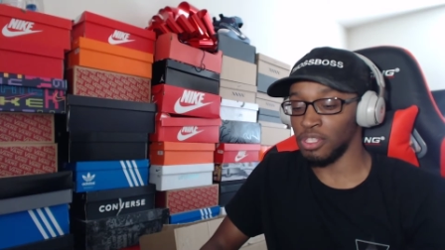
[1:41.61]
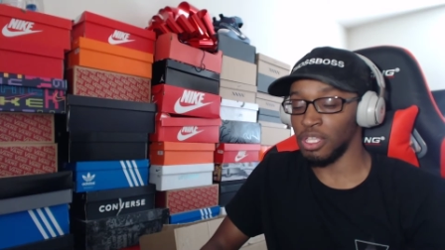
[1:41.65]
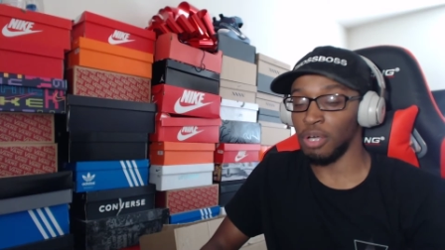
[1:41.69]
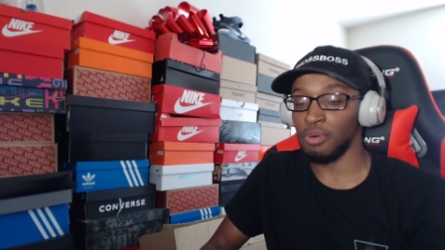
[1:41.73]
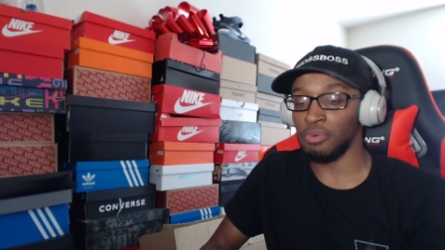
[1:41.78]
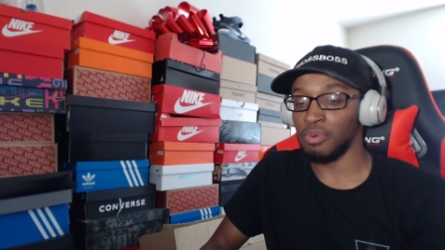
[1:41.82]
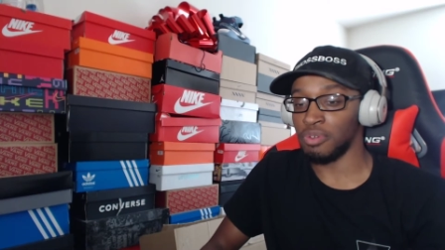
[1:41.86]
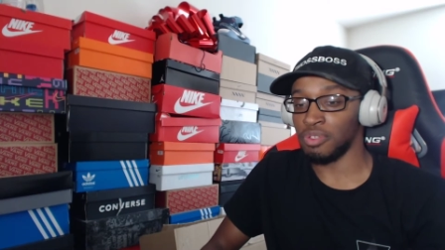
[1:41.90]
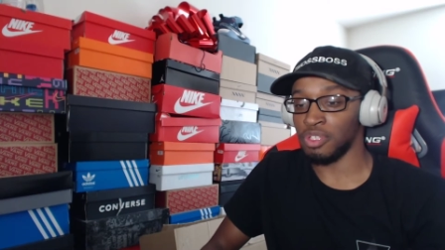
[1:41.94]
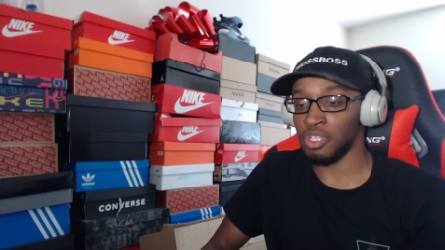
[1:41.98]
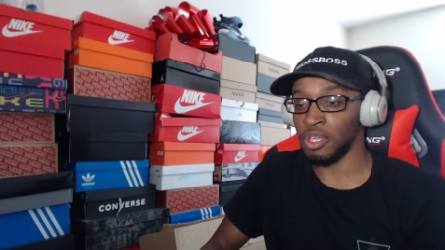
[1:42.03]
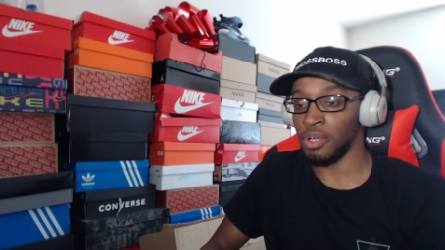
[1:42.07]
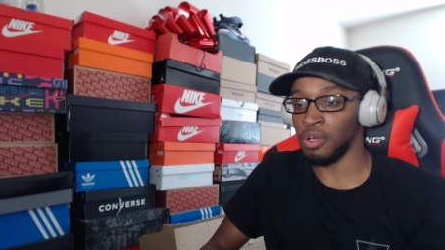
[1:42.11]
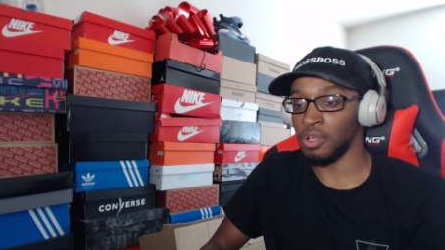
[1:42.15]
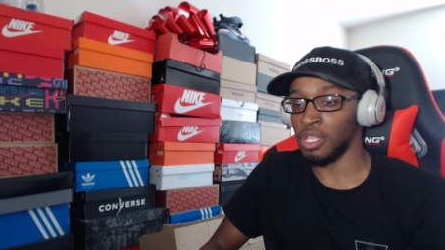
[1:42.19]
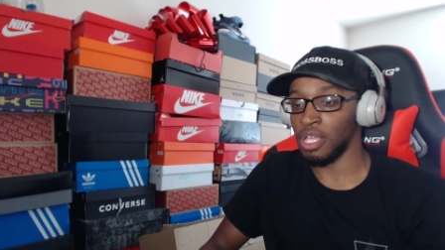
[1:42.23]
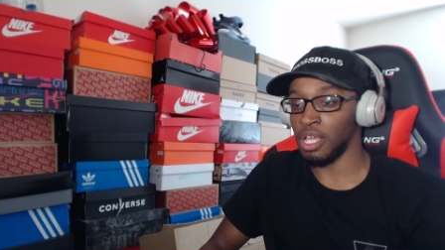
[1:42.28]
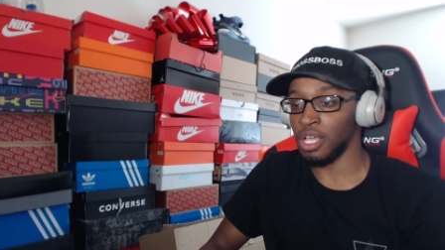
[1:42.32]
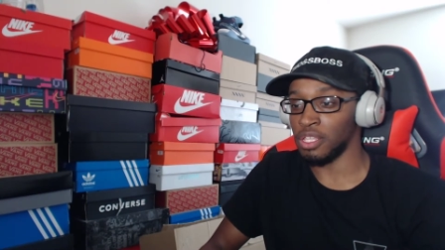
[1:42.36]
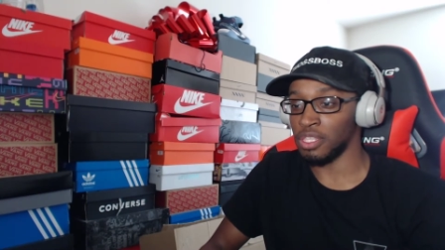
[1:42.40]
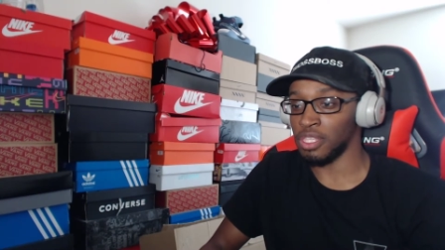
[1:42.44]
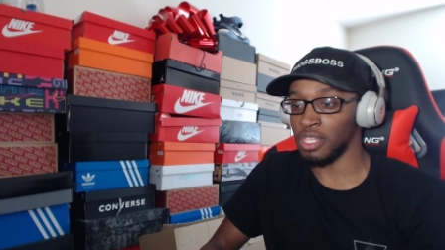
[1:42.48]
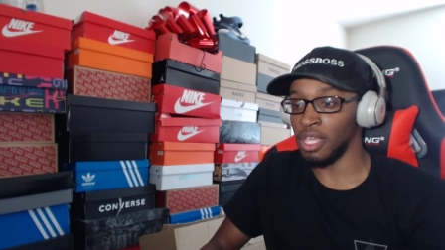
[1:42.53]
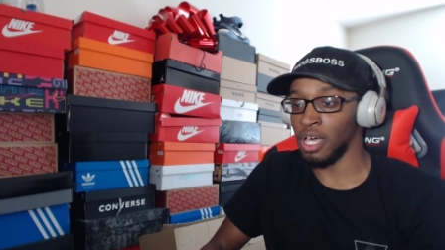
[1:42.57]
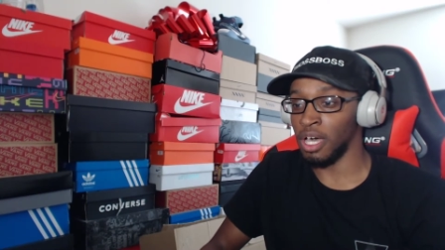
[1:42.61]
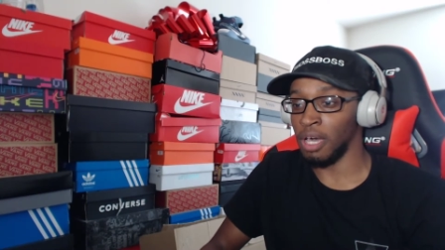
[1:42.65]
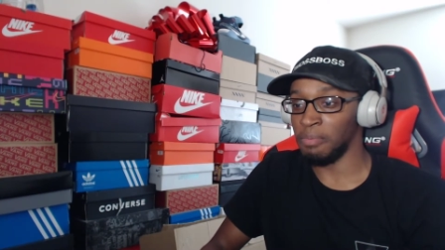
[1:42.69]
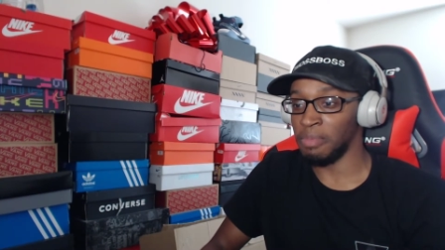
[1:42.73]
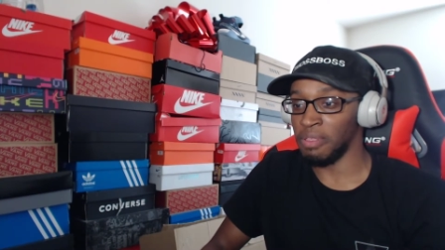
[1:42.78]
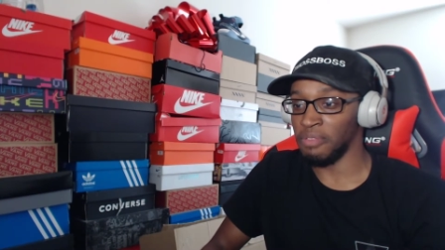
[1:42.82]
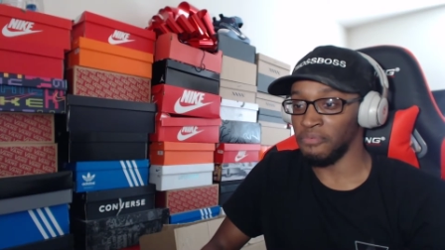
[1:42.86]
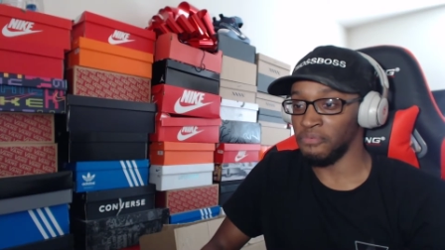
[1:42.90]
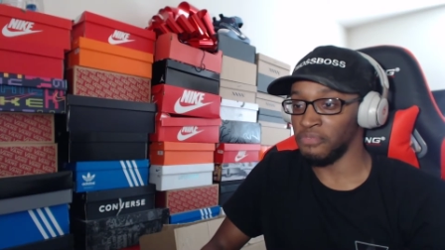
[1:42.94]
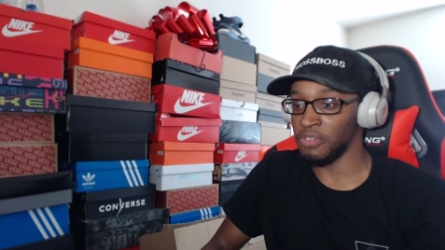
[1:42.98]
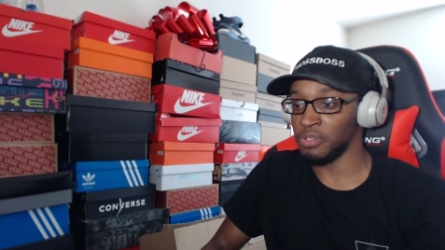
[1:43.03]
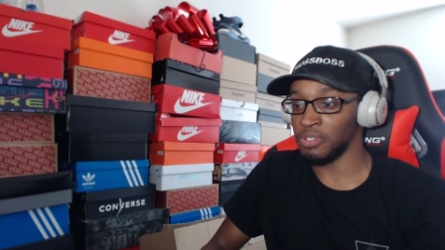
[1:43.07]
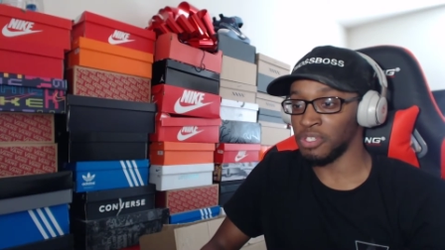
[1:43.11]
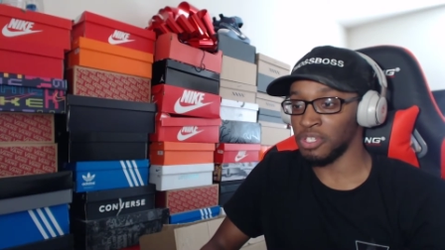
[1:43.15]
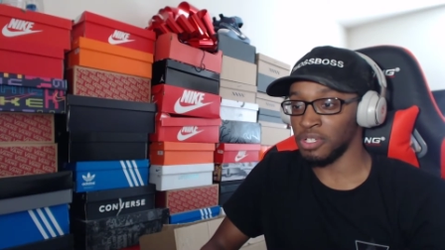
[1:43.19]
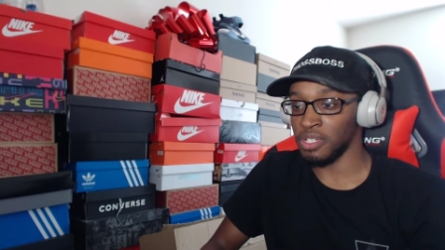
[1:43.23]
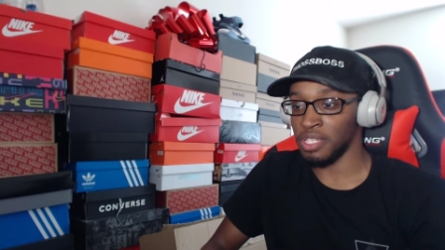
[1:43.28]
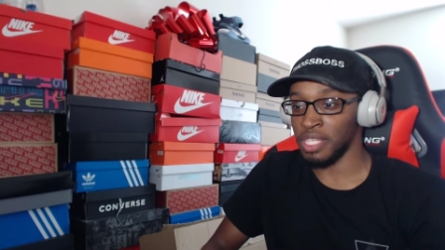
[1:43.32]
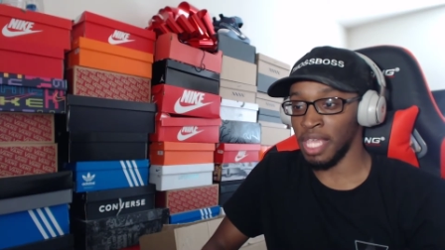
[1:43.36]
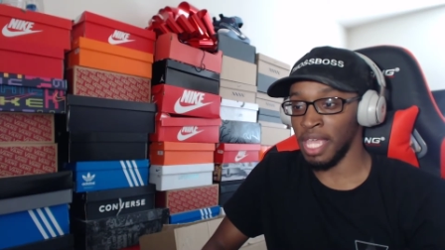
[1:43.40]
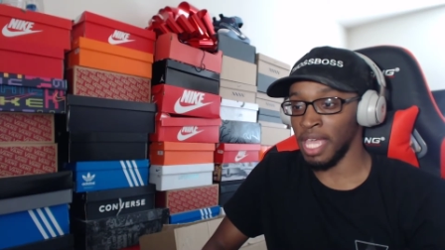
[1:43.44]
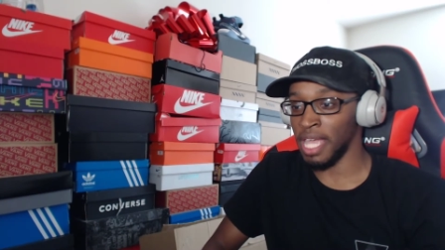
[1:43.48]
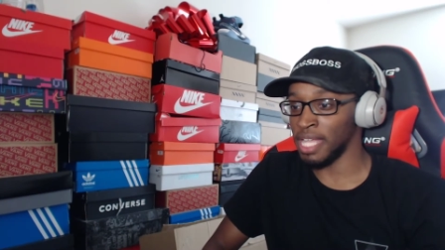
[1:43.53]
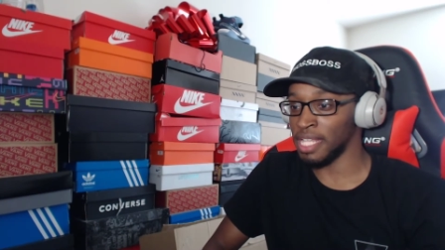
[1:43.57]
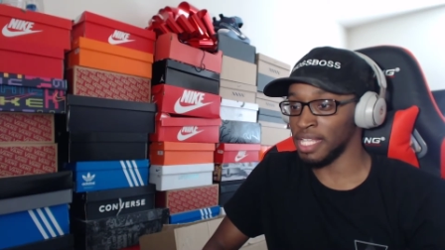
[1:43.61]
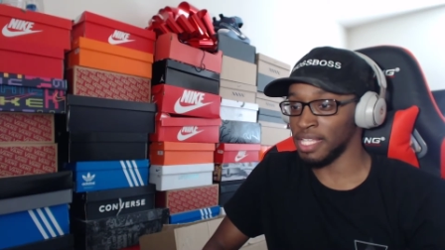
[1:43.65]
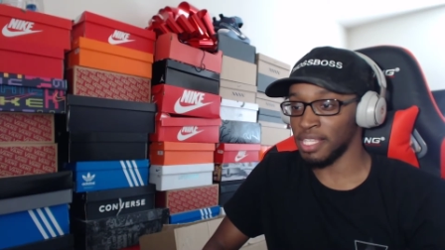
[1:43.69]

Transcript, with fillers: know what was going on um in Future's head.